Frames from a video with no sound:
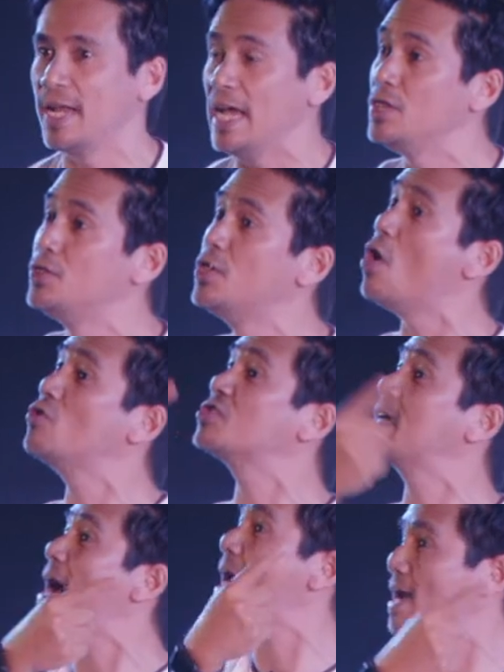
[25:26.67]
and those
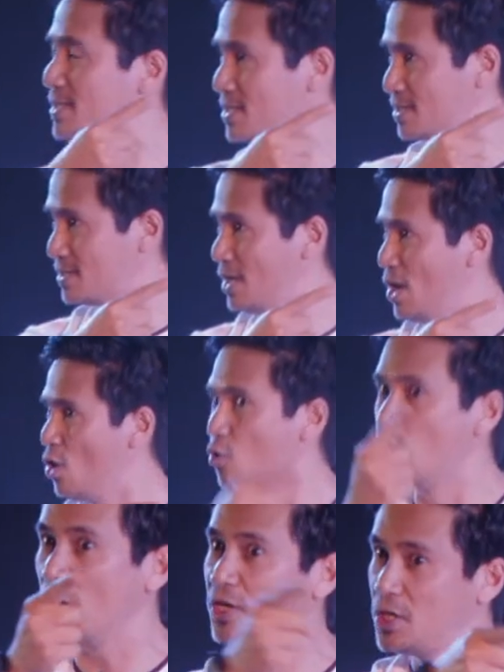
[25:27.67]
guys
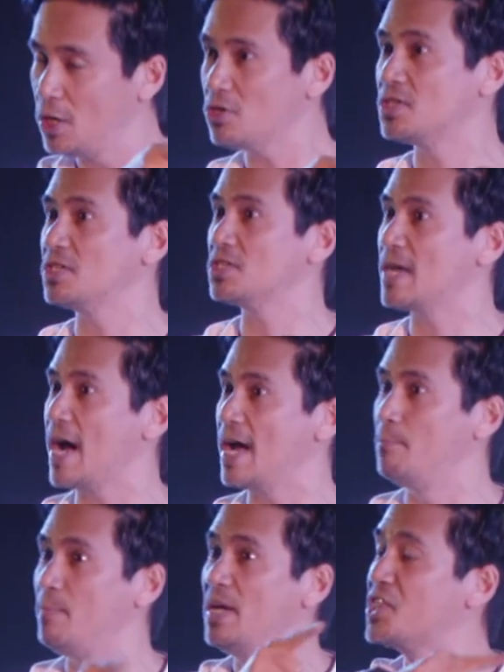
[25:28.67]
who accused this guy
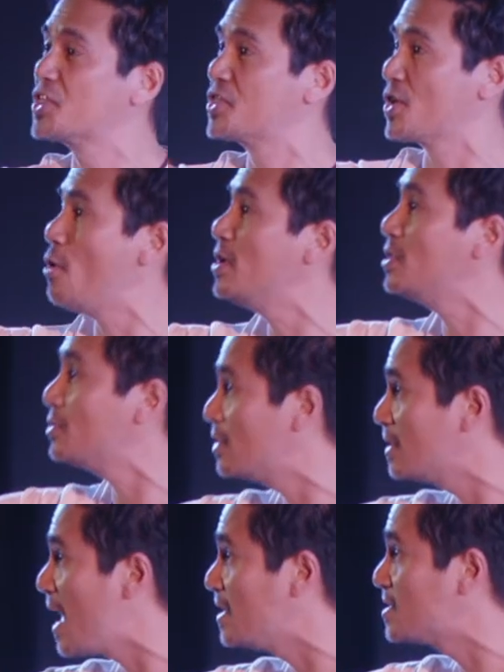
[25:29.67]
be thrown into the
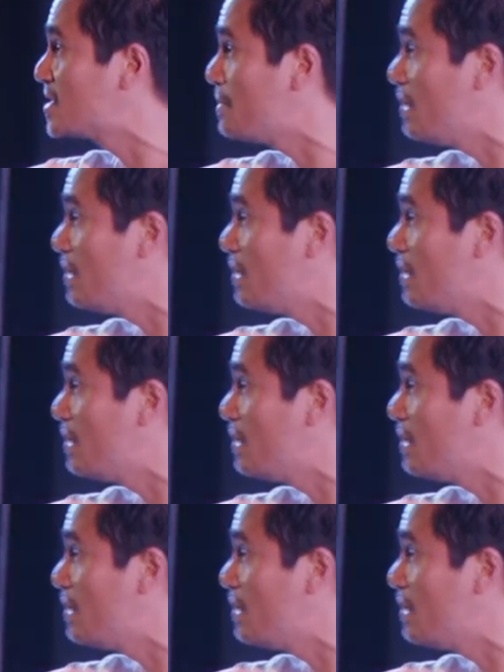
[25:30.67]
lion's den,